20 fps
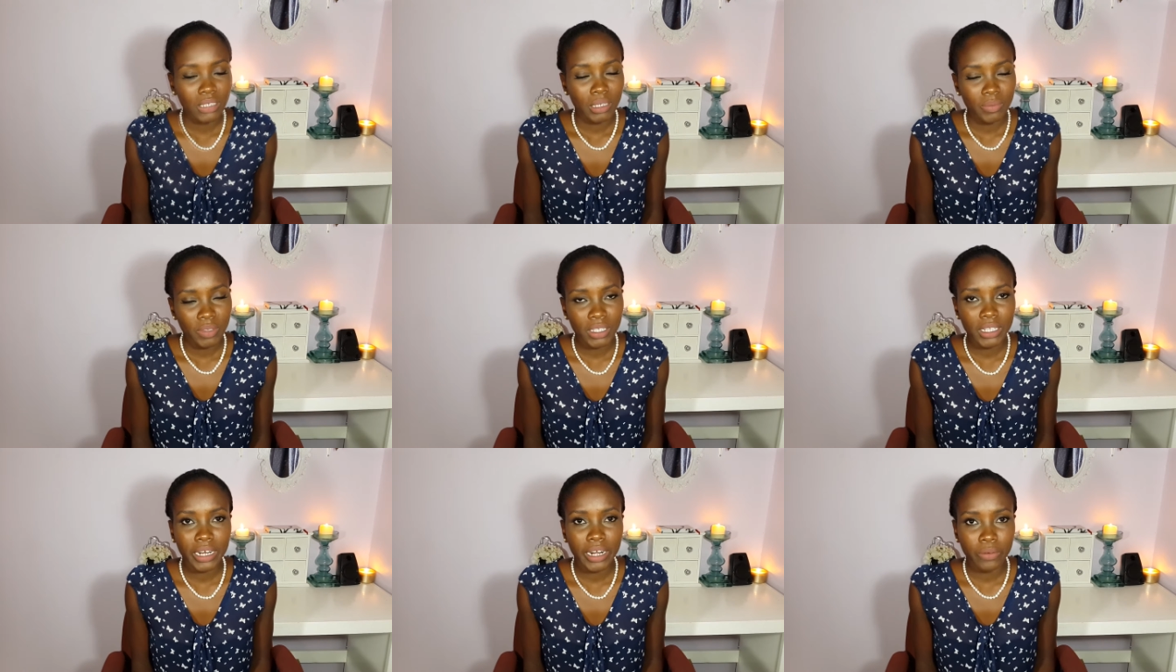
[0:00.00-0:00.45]

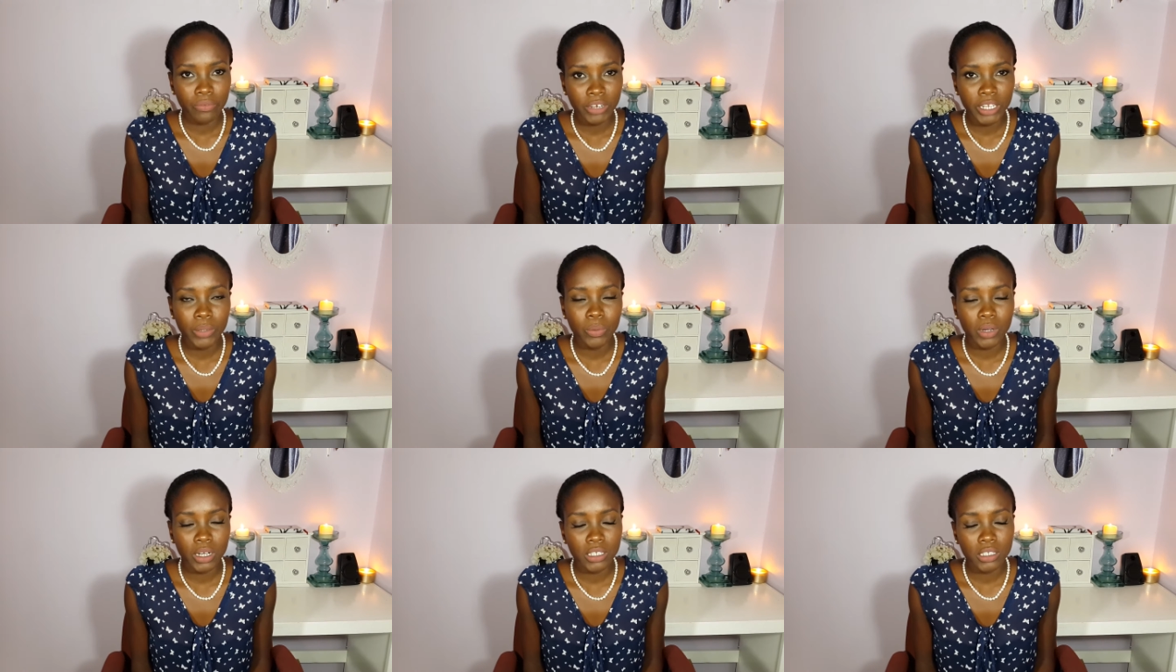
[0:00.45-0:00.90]
something that I
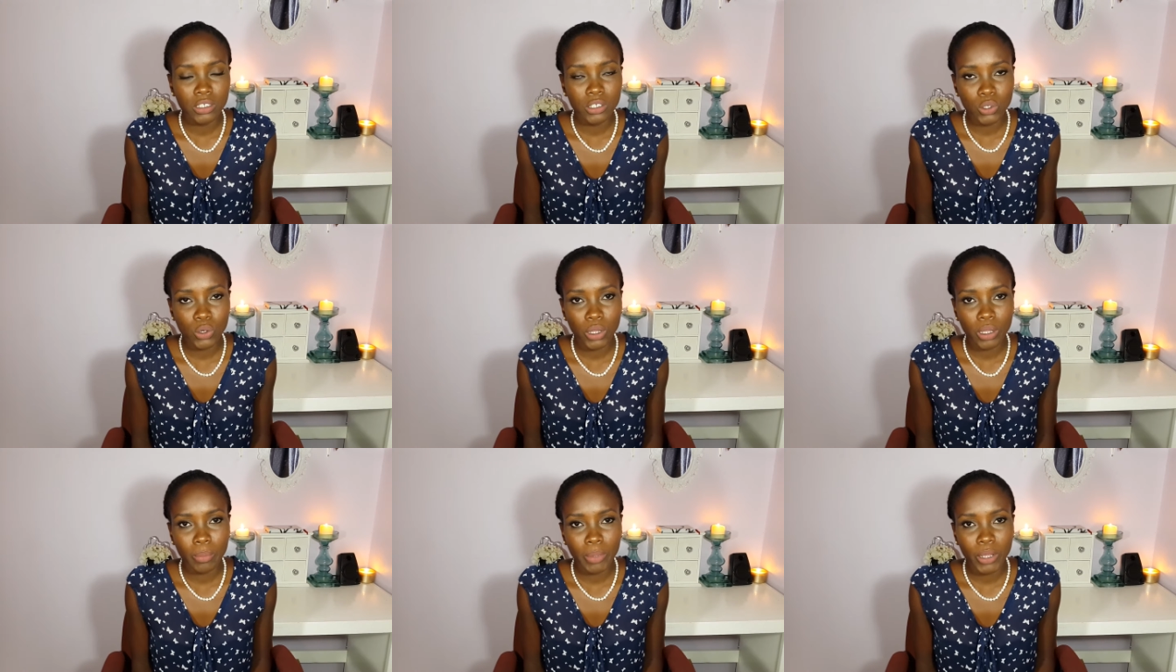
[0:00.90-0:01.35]
really wanted to
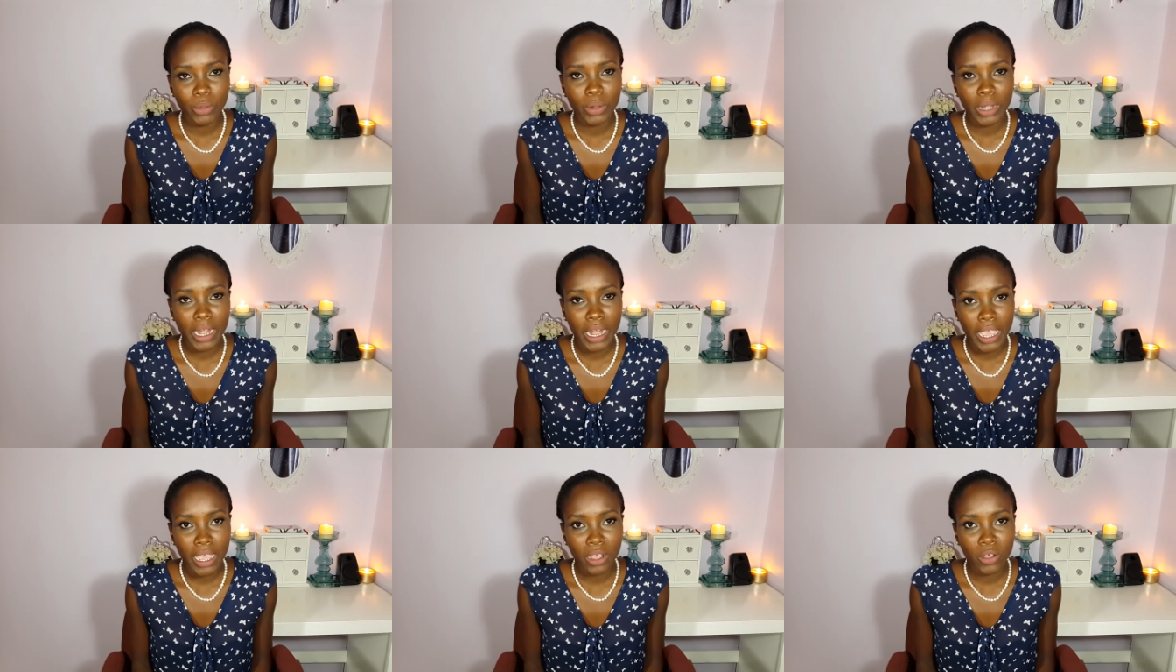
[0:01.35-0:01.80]
talk about
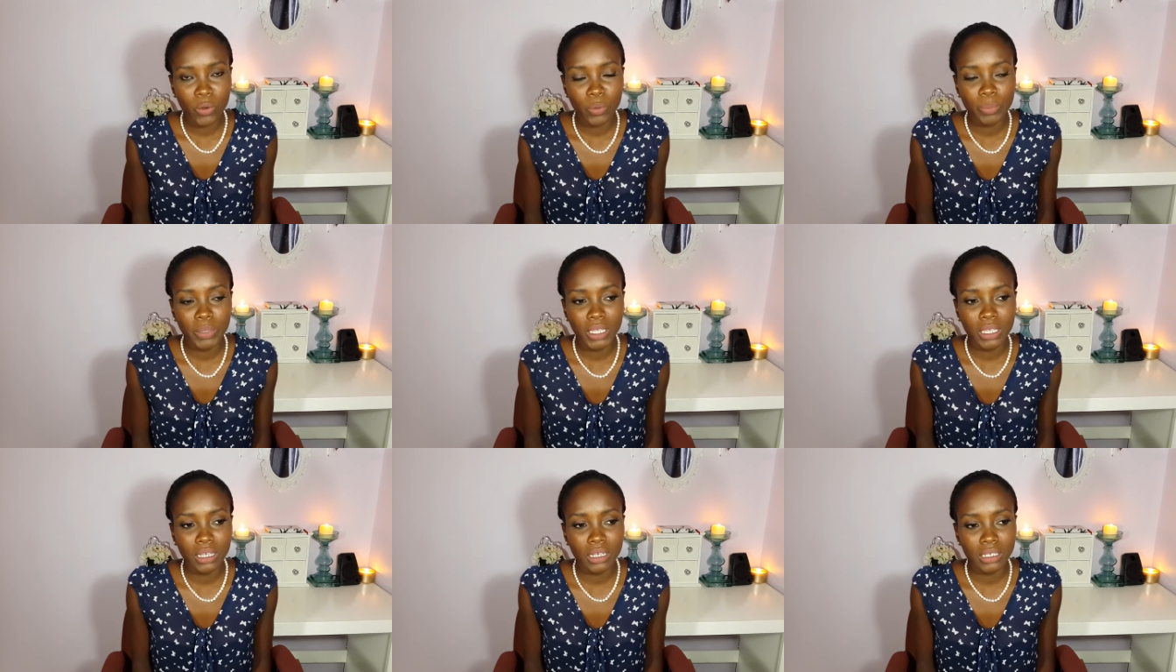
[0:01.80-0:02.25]
now
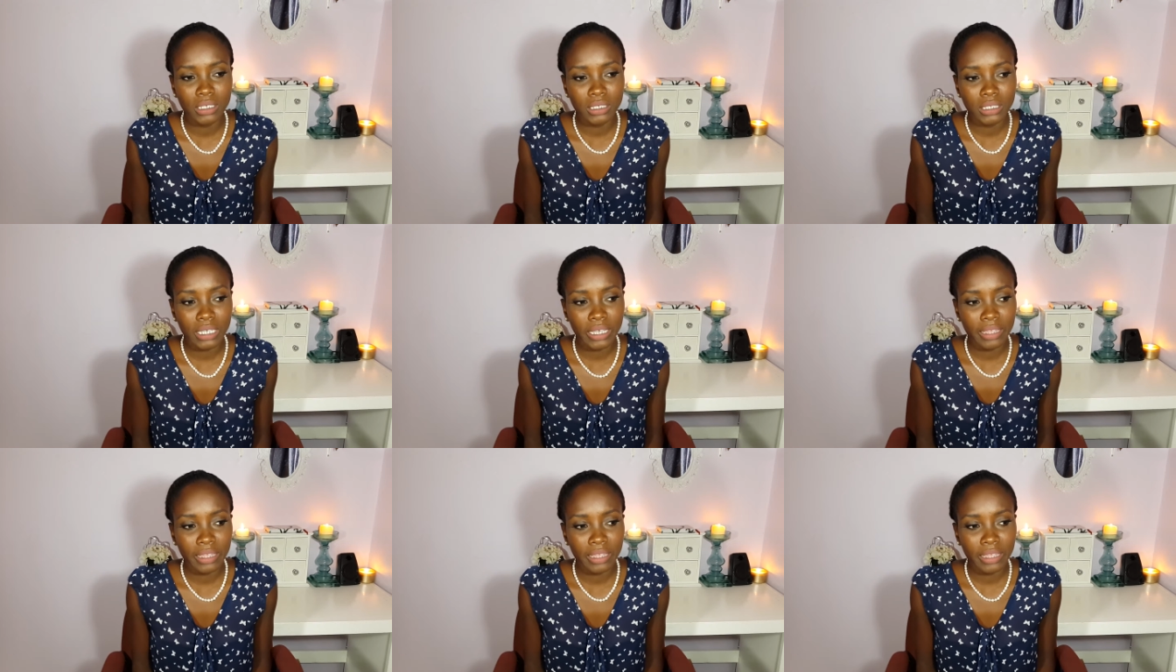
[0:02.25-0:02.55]
because